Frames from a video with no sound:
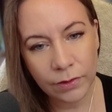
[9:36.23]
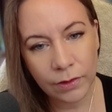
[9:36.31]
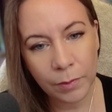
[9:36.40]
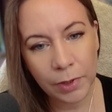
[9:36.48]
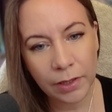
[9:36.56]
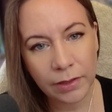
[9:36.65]
a
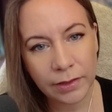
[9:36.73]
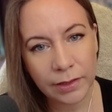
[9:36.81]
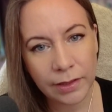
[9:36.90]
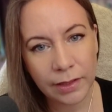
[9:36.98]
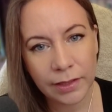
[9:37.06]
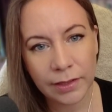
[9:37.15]

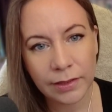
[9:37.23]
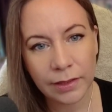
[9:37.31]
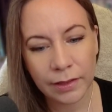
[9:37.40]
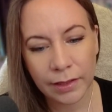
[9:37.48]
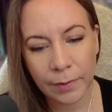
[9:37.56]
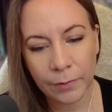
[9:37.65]
plant that
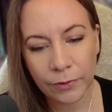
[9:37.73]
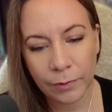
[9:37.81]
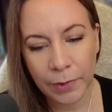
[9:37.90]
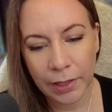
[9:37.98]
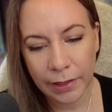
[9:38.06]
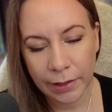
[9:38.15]
I am
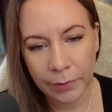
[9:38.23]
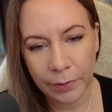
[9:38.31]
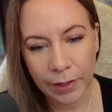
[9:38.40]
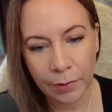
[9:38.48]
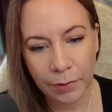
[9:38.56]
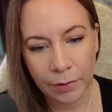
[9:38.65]
familiar with.